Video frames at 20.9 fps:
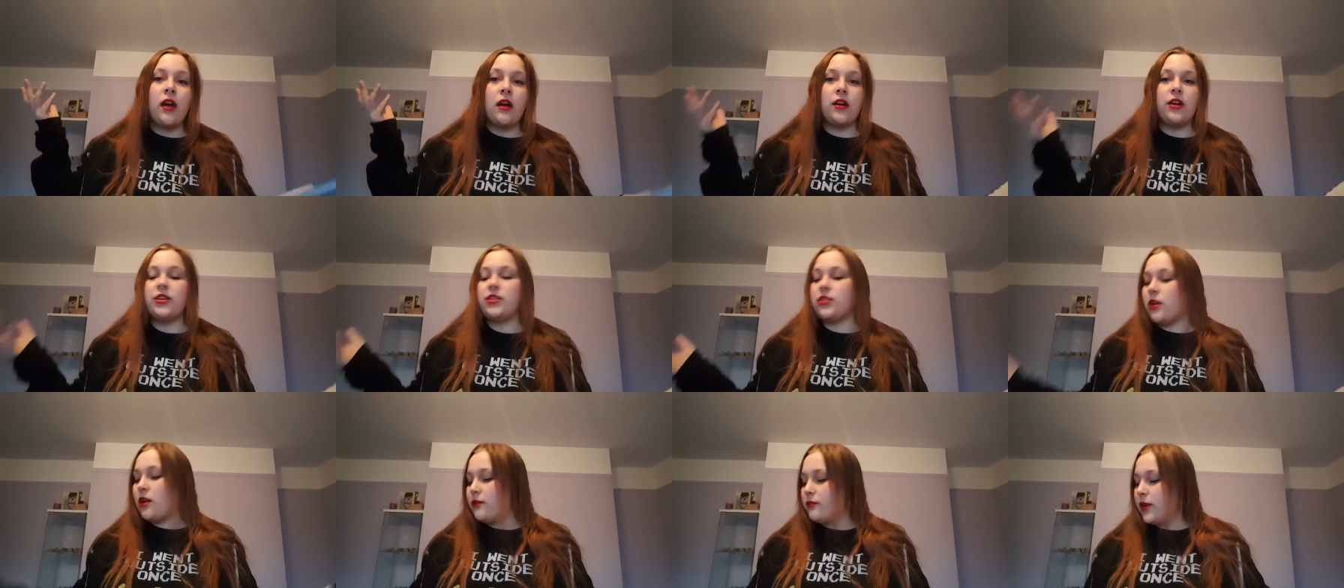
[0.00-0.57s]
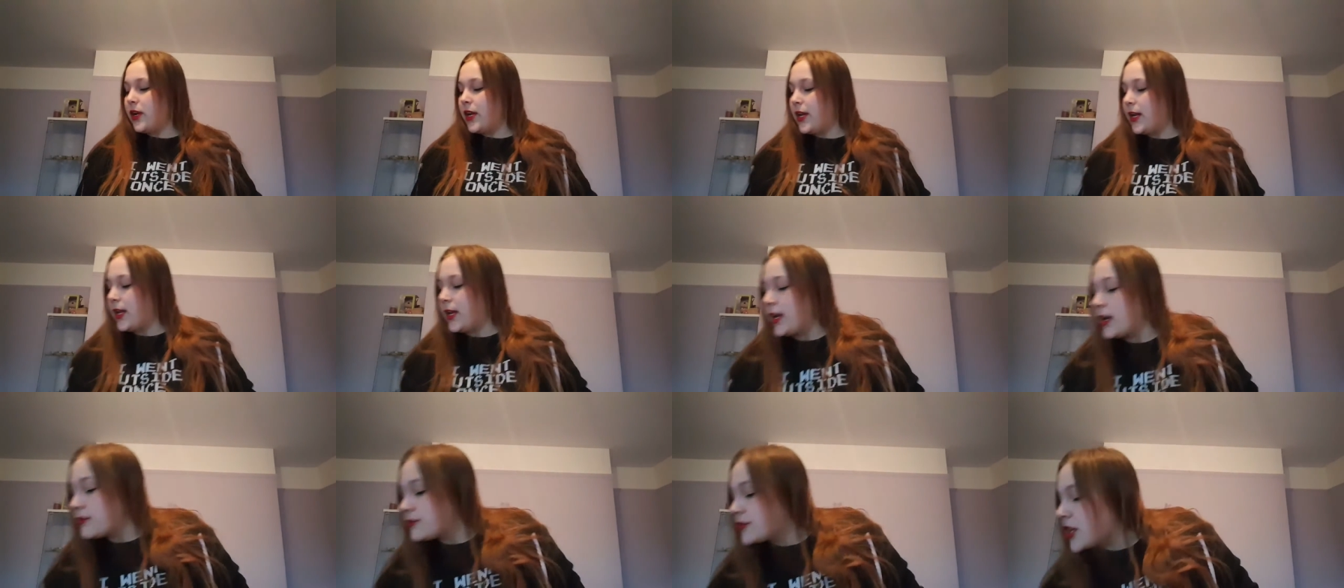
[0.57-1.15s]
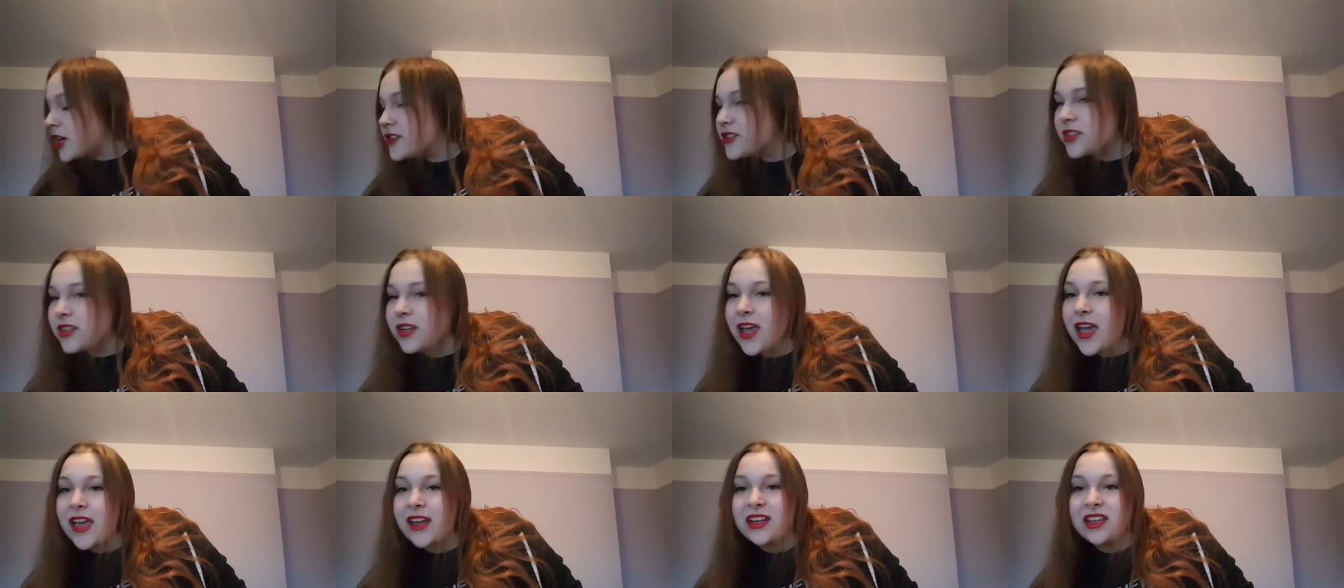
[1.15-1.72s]
Could I really have
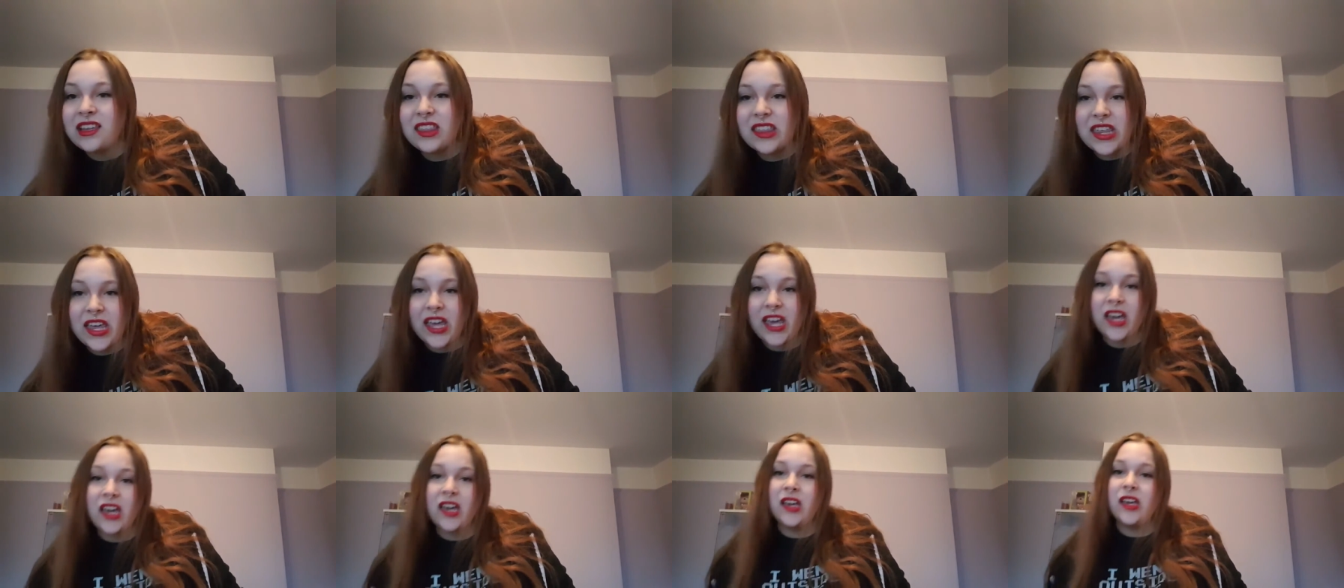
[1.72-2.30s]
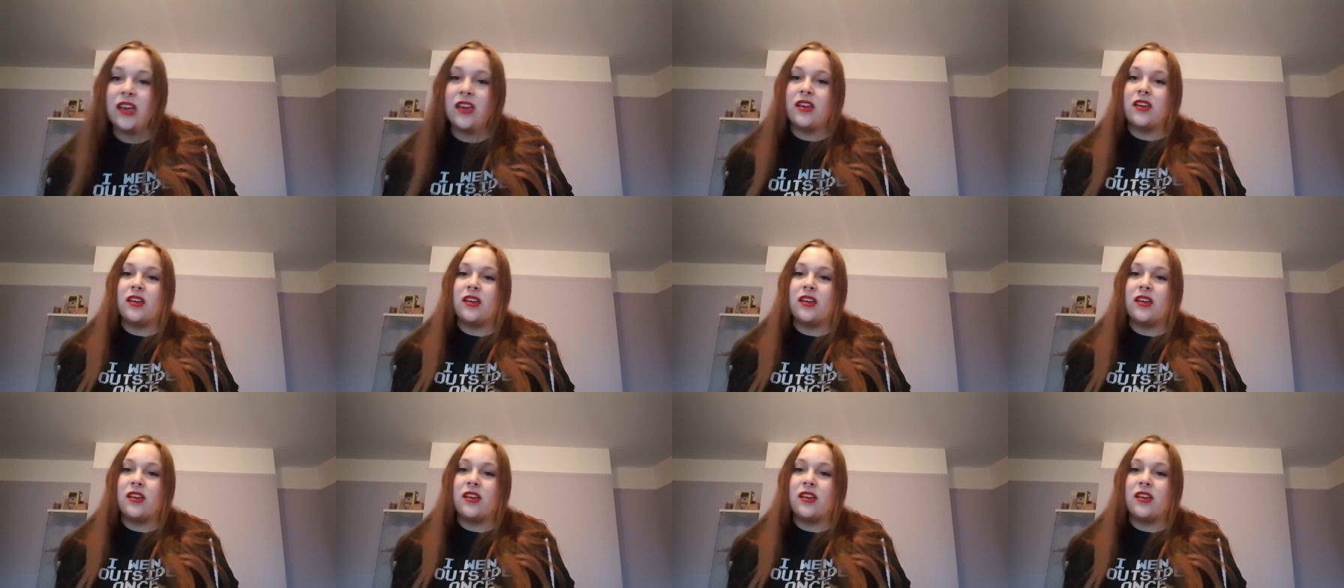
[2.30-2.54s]
chosen anything